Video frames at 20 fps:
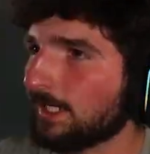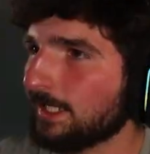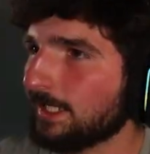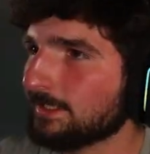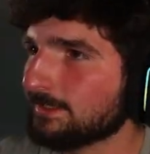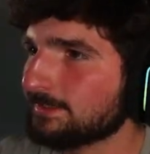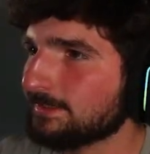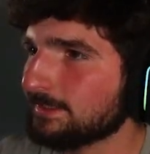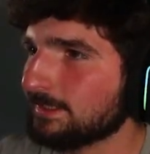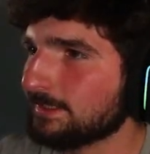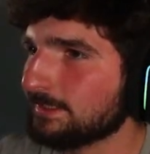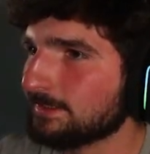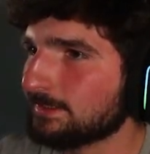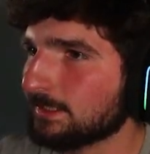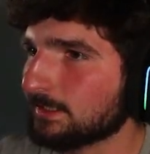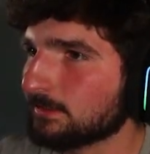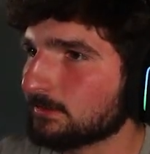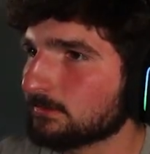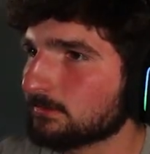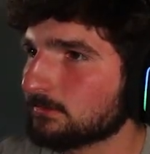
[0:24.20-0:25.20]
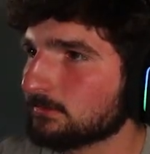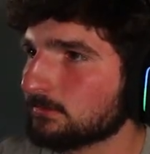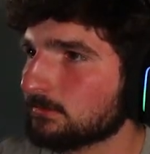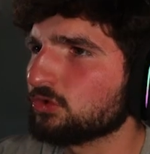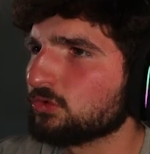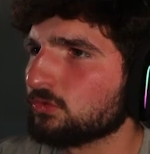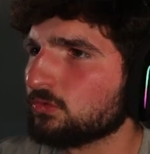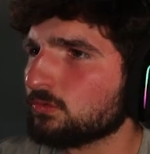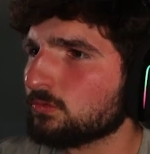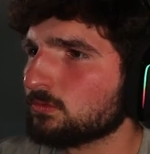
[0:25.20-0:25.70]
I can't see anything.
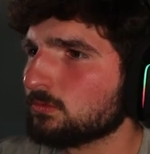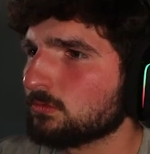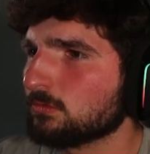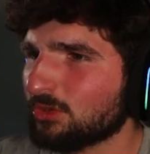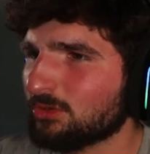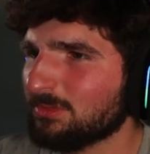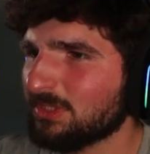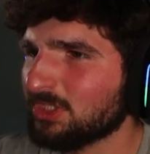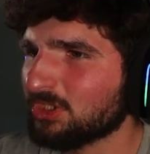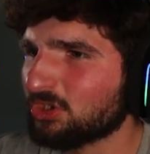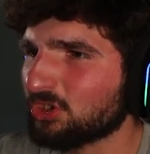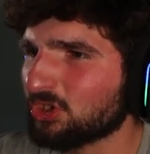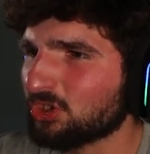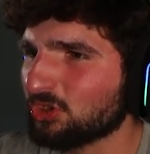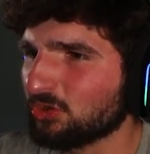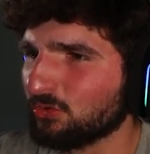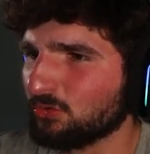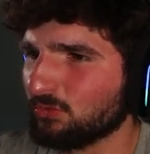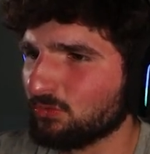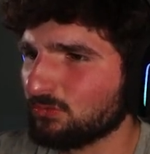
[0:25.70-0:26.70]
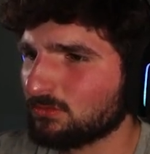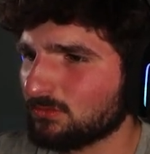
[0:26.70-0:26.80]
Shoot. What do you mean, shoot?